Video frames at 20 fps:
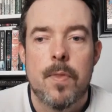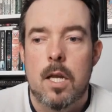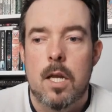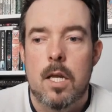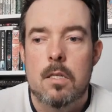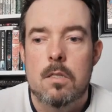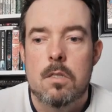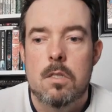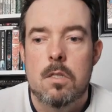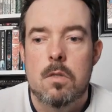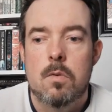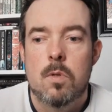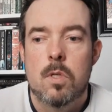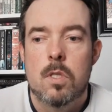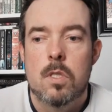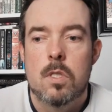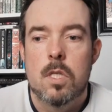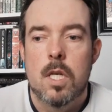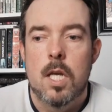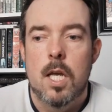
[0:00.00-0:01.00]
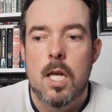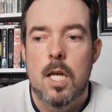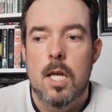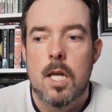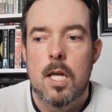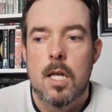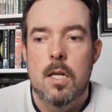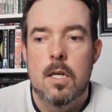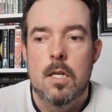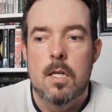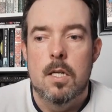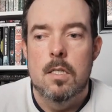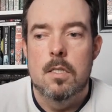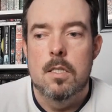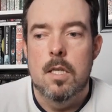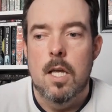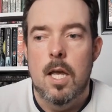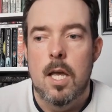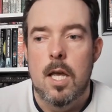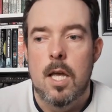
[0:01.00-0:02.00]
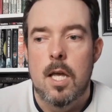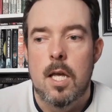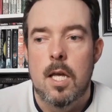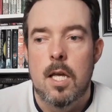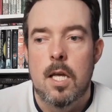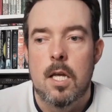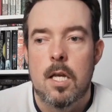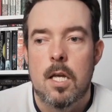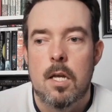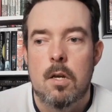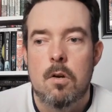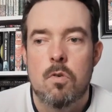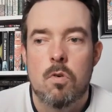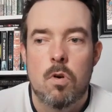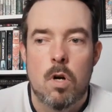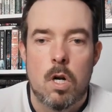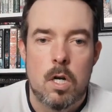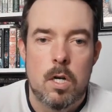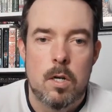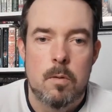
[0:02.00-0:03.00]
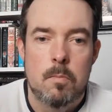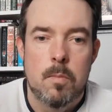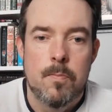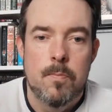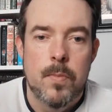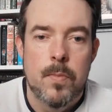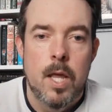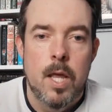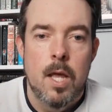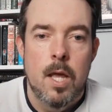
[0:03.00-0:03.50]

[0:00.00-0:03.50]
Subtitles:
I guess you would say it is a crime.